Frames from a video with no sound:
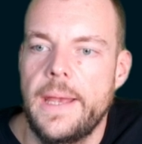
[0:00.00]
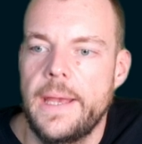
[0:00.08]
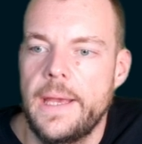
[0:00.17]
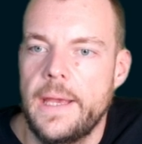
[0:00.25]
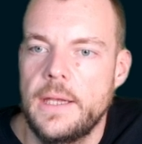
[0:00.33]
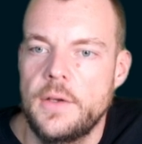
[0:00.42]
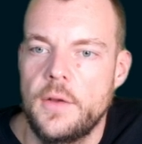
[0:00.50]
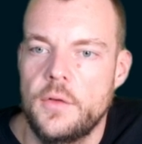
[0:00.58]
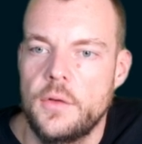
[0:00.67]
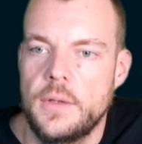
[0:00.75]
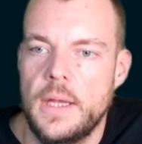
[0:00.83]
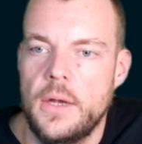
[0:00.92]
And
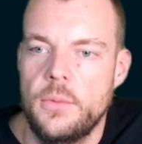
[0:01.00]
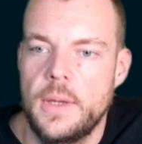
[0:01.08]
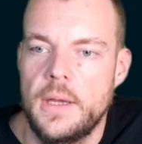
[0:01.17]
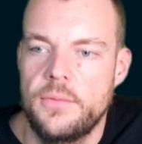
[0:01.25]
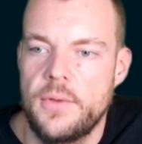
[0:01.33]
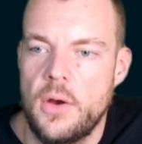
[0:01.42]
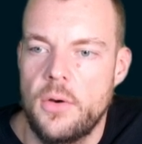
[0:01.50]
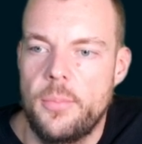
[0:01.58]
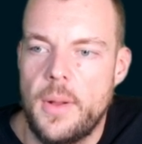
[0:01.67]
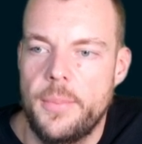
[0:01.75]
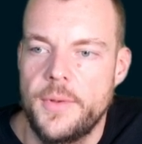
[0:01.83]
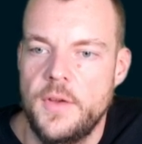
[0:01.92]
so now we have our
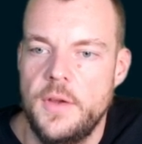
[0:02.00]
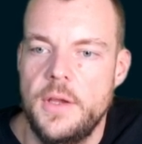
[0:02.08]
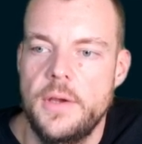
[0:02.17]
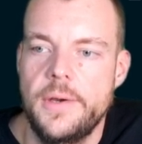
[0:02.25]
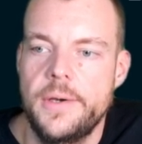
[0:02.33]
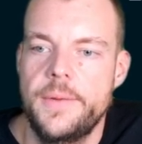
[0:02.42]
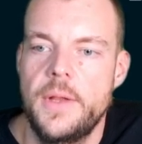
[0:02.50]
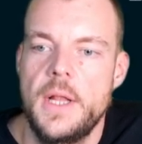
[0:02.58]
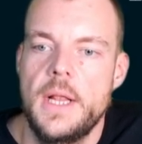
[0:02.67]
puppeteer here.